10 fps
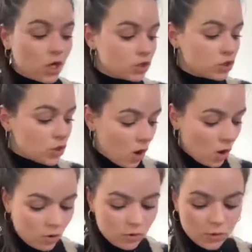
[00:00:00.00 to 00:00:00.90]

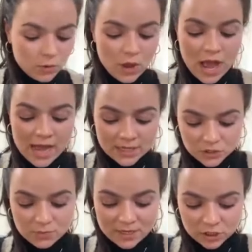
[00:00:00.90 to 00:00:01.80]
So as
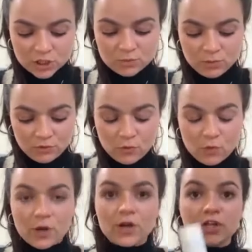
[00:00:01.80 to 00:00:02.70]
you mentioned before,